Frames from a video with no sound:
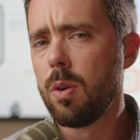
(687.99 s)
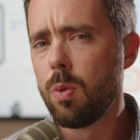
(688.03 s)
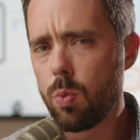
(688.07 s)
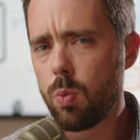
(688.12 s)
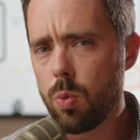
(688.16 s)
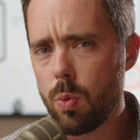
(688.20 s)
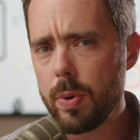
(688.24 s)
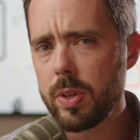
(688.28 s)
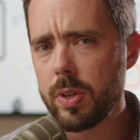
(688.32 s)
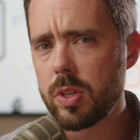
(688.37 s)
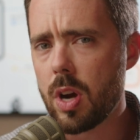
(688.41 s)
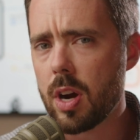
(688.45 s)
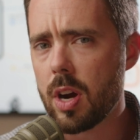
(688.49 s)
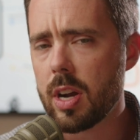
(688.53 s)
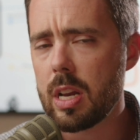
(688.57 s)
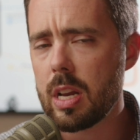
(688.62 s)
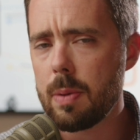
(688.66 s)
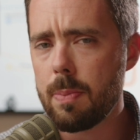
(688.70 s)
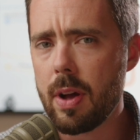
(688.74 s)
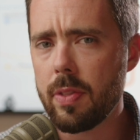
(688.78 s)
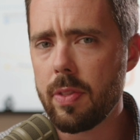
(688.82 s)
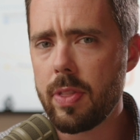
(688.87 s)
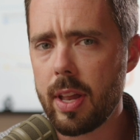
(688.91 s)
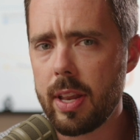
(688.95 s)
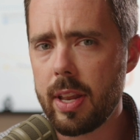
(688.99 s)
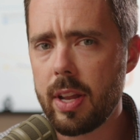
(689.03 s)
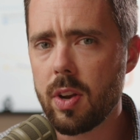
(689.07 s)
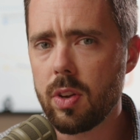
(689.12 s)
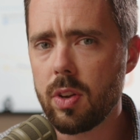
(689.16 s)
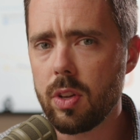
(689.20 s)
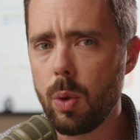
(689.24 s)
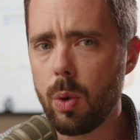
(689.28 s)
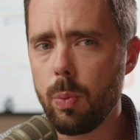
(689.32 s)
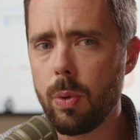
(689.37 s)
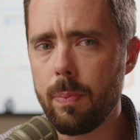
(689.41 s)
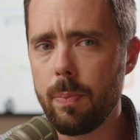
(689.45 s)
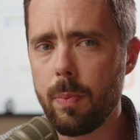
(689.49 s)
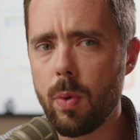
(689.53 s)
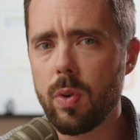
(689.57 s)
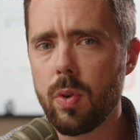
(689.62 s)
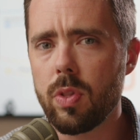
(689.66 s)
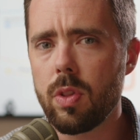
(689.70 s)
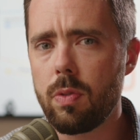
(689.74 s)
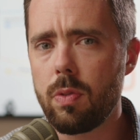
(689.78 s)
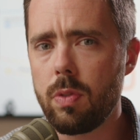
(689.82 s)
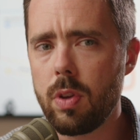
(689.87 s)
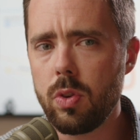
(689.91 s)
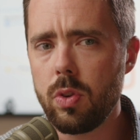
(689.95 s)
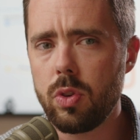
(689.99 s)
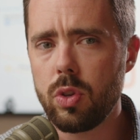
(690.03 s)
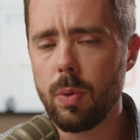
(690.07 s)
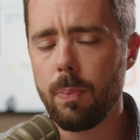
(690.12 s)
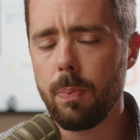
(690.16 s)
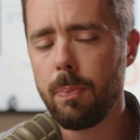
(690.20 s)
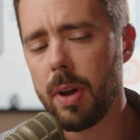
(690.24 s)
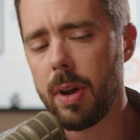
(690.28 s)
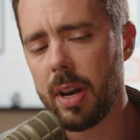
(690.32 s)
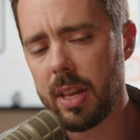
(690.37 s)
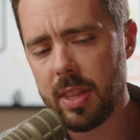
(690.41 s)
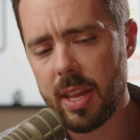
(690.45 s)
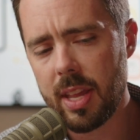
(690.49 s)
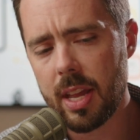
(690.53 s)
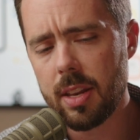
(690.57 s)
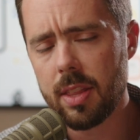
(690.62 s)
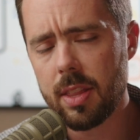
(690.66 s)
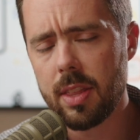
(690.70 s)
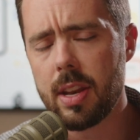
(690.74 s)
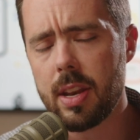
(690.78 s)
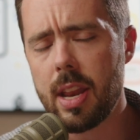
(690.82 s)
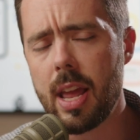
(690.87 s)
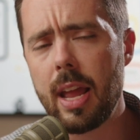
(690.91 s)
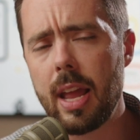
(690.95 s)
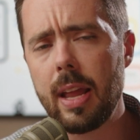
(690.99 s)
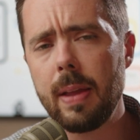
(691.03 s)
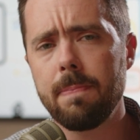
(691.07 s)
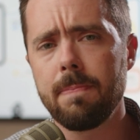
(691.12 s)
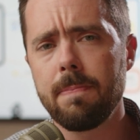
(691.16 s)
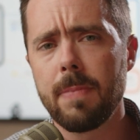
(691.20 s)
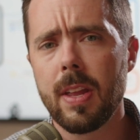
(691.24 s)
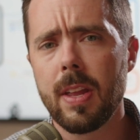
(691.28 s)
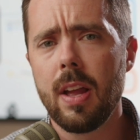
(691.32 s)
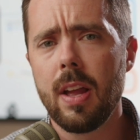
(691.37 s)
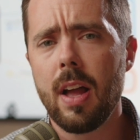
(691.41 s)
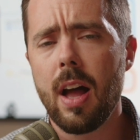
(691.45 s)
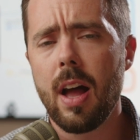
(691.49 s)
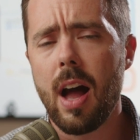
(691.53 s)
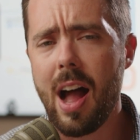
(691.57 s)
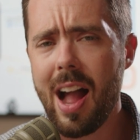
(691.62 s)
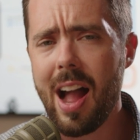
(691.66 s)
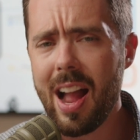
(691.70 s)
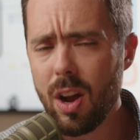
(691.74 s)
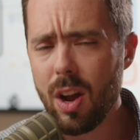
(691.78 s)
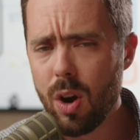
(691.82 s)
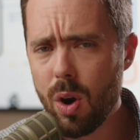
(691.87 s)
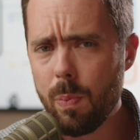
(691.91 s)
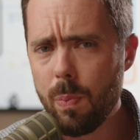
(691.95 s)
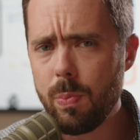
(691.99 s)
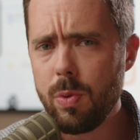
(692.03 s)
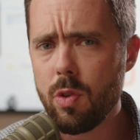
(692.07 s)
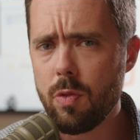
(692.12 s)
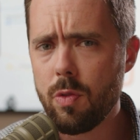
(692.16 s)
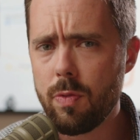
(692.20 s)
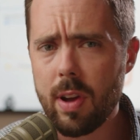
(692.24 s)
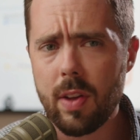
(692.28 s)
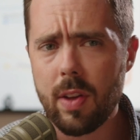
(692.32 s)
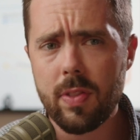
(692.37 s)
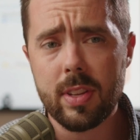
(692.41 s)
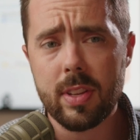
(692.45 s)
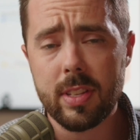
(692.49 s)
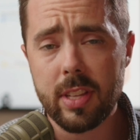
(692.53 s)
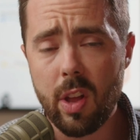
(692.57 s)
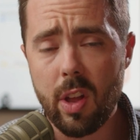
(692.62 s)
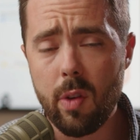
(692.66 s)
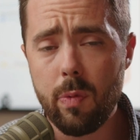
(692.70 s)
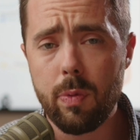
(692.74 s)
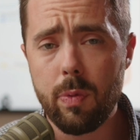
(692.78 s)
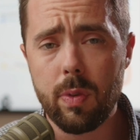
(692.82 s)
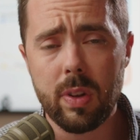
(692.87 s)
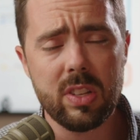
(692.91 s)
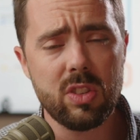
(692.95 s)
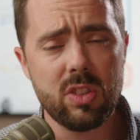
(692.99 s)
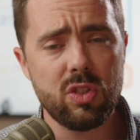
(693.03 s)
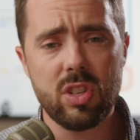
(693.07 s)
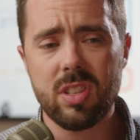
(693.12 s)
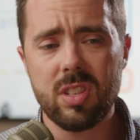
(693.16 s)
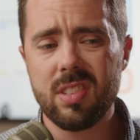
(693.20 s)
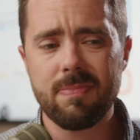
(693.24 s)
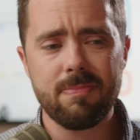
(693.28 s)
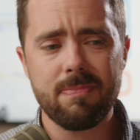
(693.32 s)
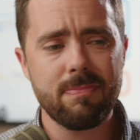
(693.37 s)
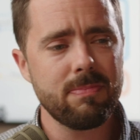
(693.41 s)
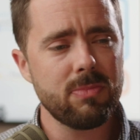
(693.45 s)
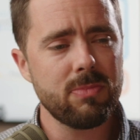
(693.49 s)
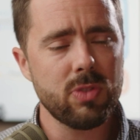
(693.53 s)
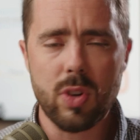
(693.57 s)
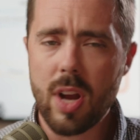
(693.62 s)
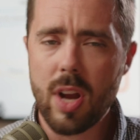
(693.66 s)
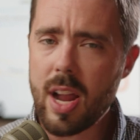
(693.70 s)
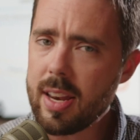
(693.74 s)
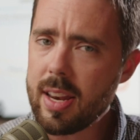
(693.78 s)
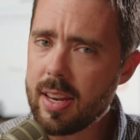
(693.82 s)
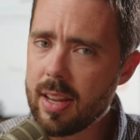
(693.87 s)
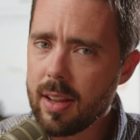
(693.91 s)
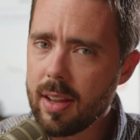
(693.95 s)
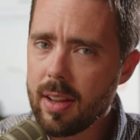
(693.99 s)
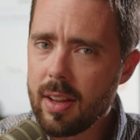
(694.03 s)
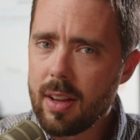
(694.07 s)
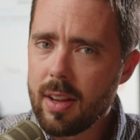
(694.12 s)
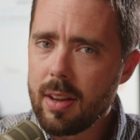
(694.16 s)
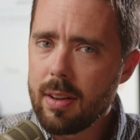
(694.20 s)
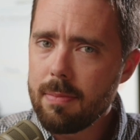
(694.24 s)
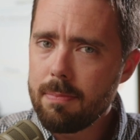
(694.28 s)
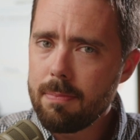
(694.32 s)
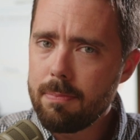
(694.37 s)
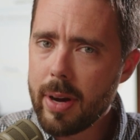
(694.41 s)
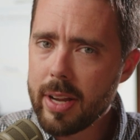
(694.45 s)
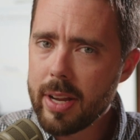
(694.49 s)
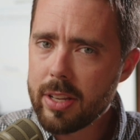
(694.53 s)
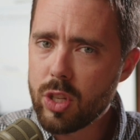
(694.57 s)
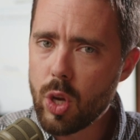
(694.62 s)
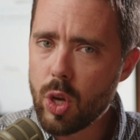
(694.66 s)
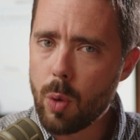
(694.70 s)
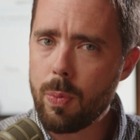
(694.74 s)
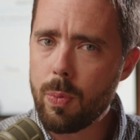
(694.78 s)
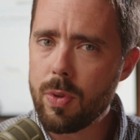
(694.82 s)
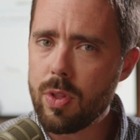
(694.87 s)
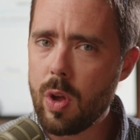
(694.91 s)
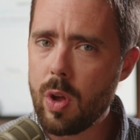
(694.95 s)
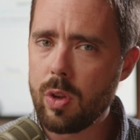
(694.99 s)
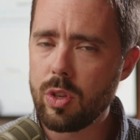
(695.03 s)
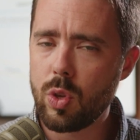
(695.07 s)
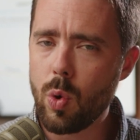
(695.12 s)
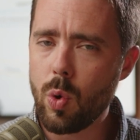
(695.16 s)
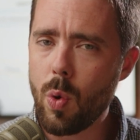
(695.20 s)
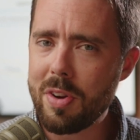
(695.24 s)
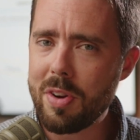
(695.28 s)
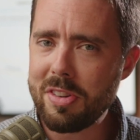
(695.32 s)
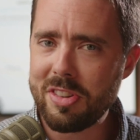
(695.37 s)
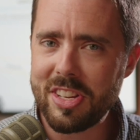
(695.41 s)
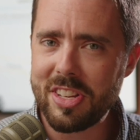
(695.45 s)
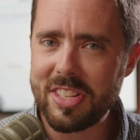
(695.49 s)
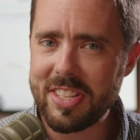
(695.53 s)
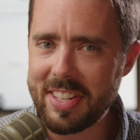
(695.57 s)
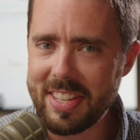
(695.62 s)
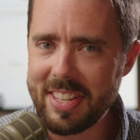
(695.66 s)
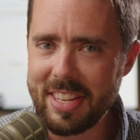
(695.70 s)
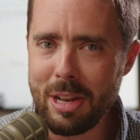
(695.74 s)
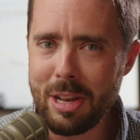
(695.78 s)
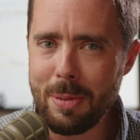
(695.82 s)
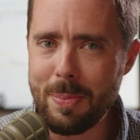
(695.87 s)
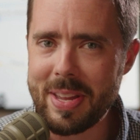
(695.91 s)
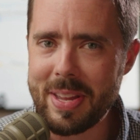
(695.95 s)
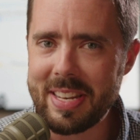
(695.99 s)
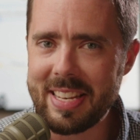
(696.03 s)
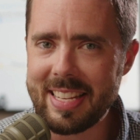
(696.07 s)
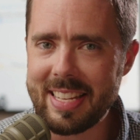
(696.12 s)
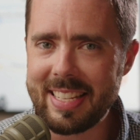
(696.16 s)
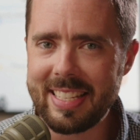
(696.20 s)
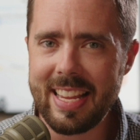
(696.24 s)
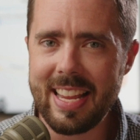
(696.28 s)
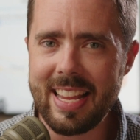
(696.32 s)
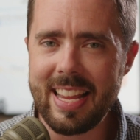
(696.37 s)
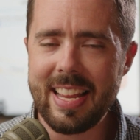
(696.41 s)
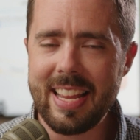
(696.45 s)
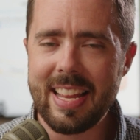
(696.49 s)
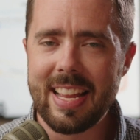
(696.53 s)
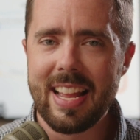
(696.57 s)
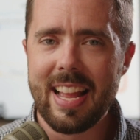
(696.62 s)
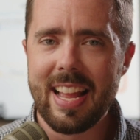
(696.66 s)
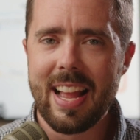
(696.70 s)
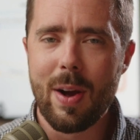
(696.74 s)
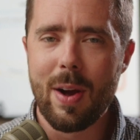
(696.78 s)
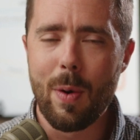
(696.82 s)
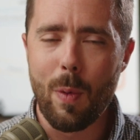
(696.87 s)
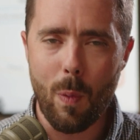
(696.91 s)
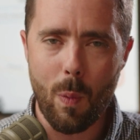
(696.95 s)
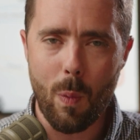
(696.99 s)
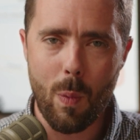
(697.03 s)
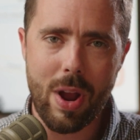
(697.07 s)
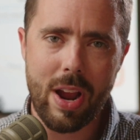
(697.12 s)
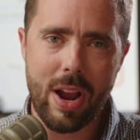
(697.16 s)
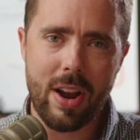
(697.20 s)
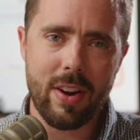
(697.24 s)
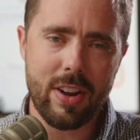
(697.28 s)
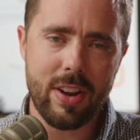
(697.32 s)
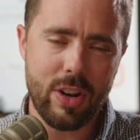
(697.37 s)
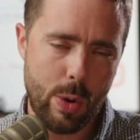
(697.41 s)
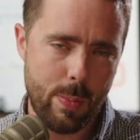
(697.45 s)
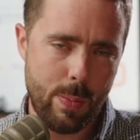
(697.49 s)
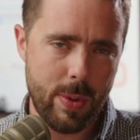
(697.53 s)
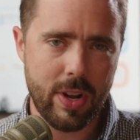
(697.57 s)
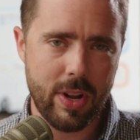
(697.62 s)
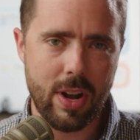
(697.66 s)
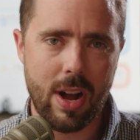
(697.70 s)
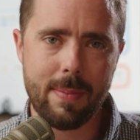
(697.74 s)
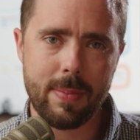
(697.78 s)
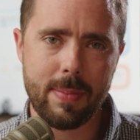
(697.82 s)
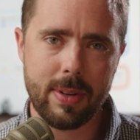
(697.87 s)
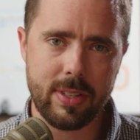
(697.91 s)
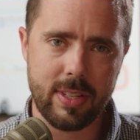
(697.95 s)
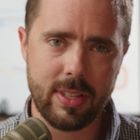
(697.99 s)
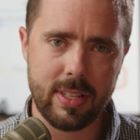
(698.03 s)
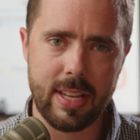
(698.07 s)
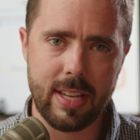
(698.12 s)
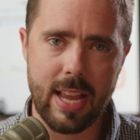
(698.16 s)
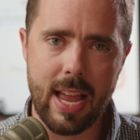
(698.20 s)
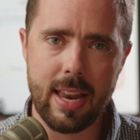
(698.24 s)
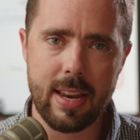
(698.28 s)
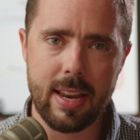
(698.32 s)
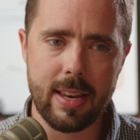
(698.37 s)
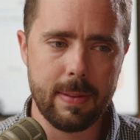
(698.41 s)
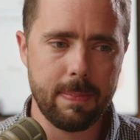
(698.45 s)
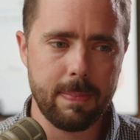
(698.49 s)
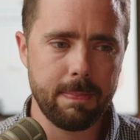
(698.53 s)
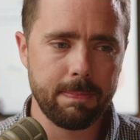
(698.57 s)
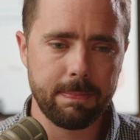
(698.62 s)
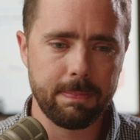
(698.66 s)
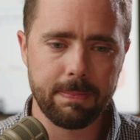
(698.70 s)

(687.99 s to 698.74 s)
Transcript: We'll be talking about that here a little bit more in the future. But at the end of the day, I hope you have found this helpful as just trying to bust open those doors just a little bit to see where Adobe Commerce is headed